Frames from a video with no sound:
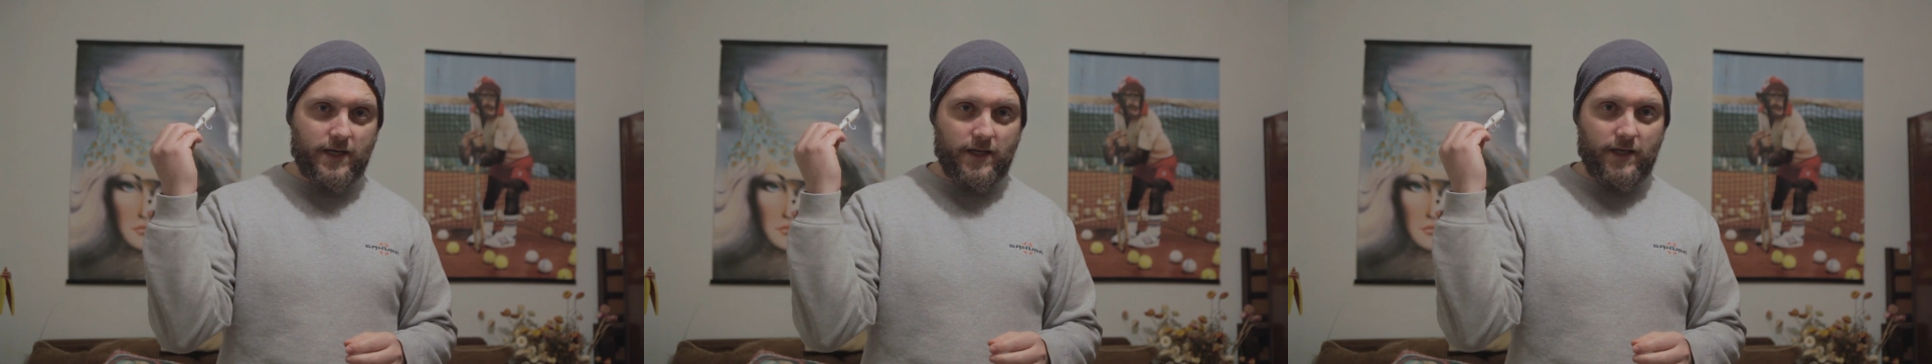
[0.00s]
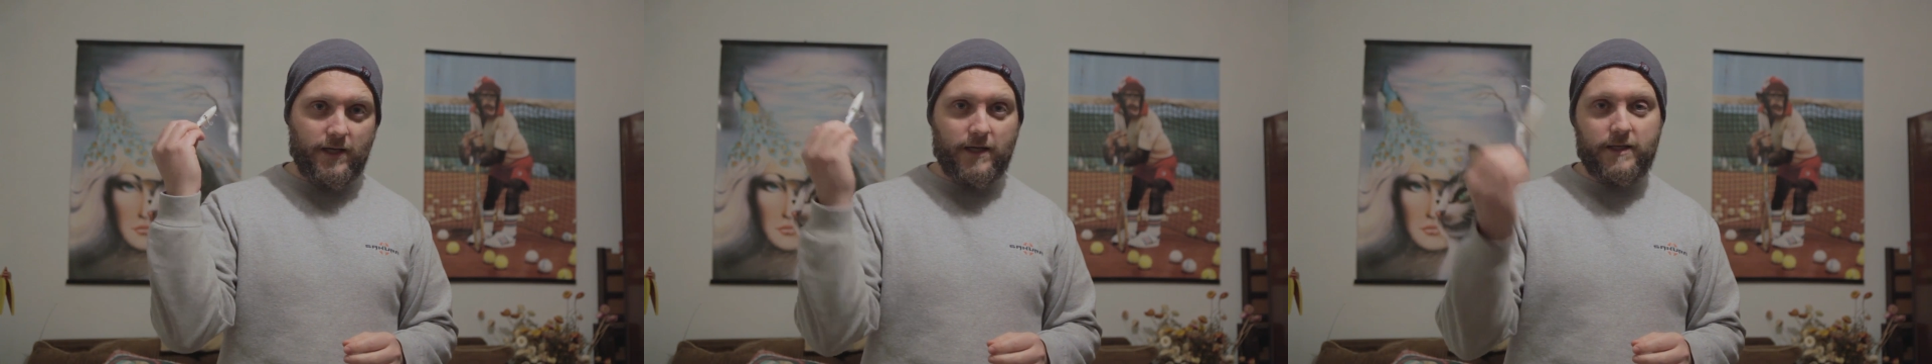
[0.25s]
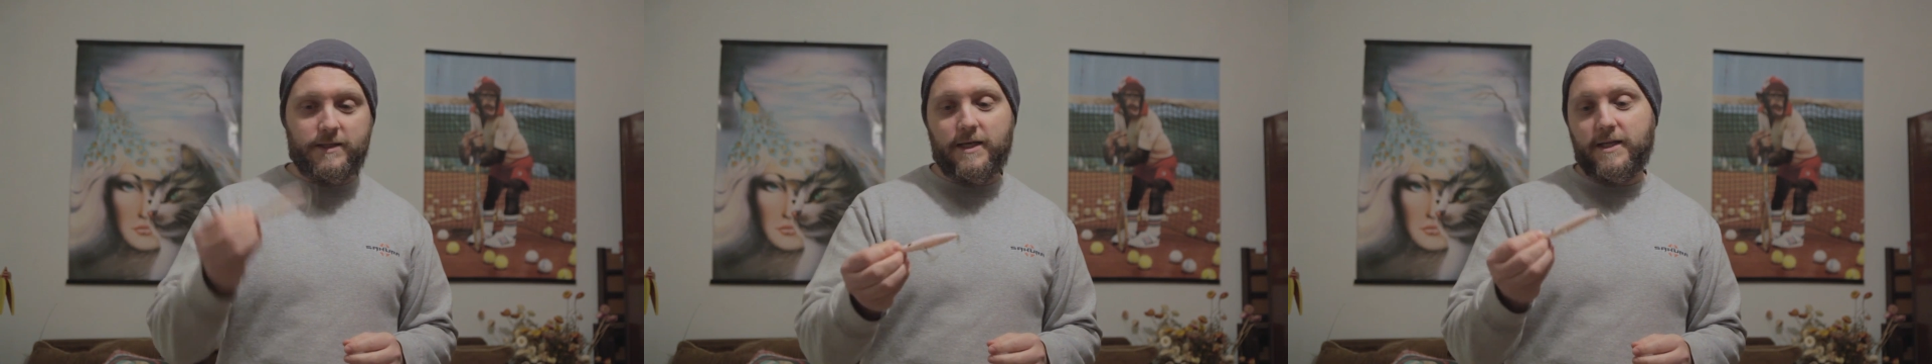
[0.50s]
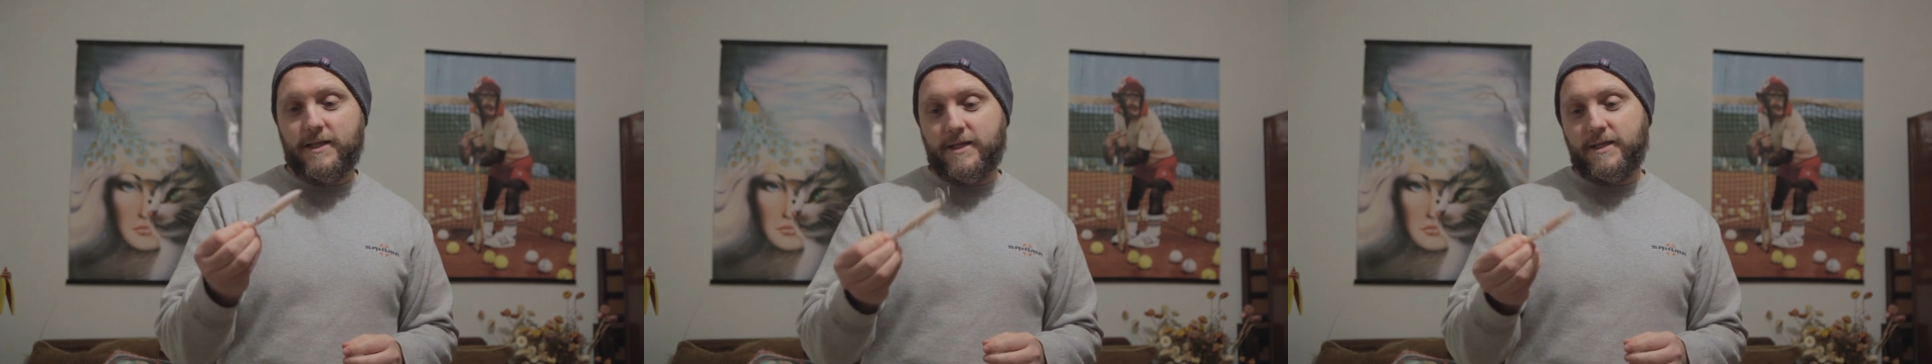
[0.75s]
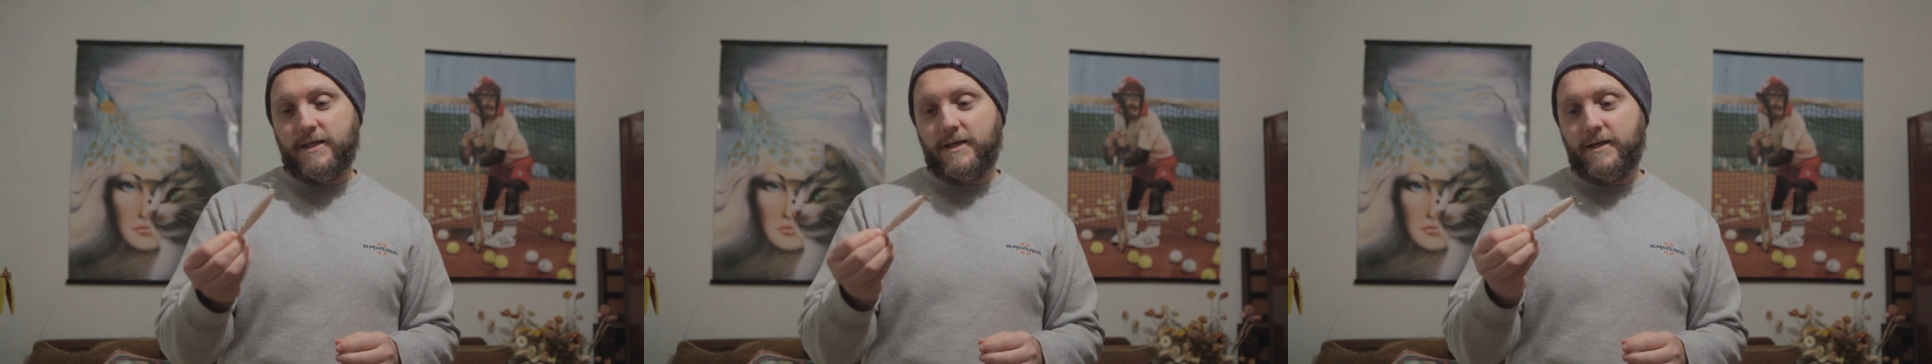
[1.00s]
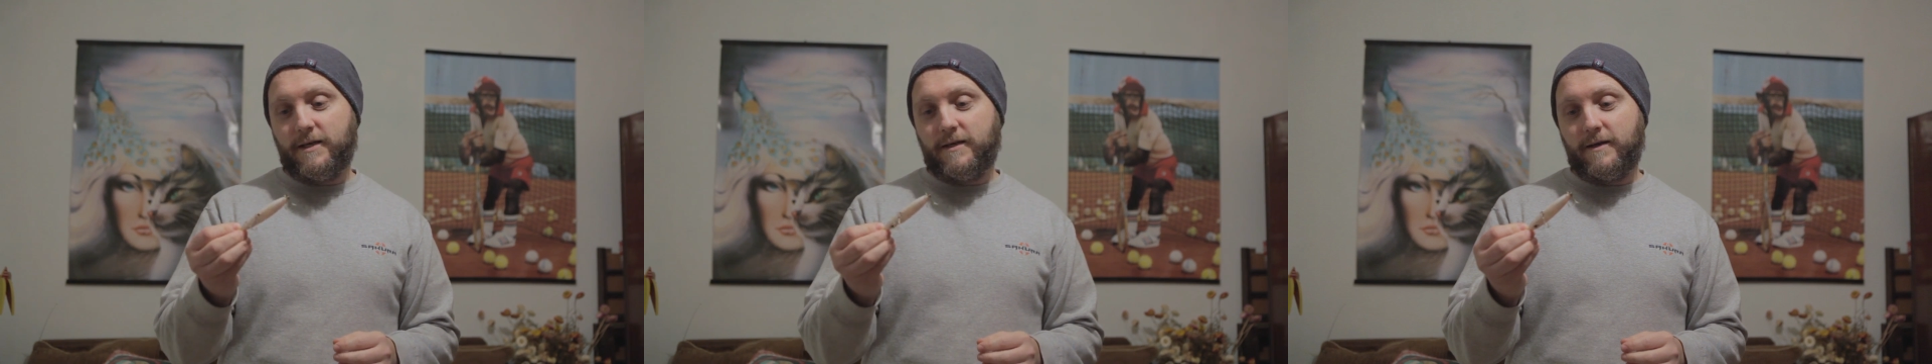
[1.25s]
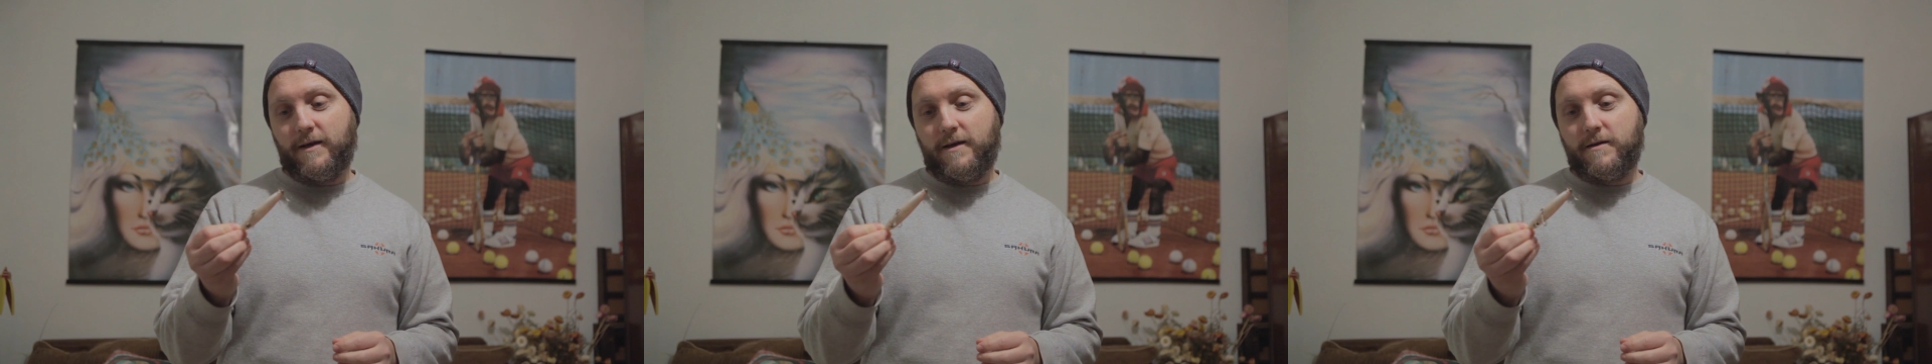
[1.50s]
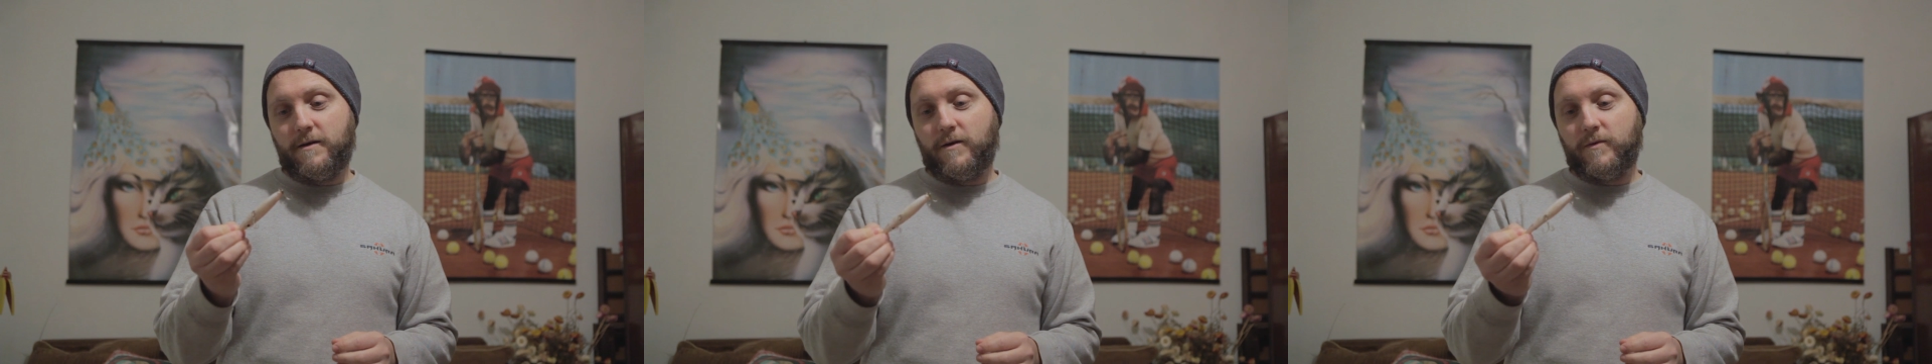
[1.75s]
That
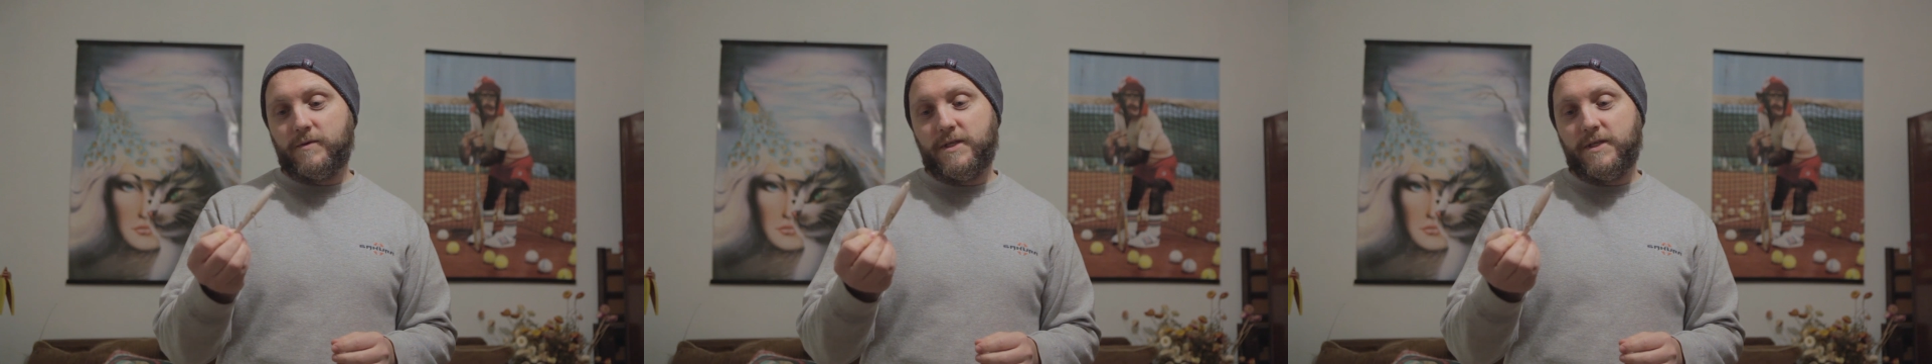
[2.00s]
you know,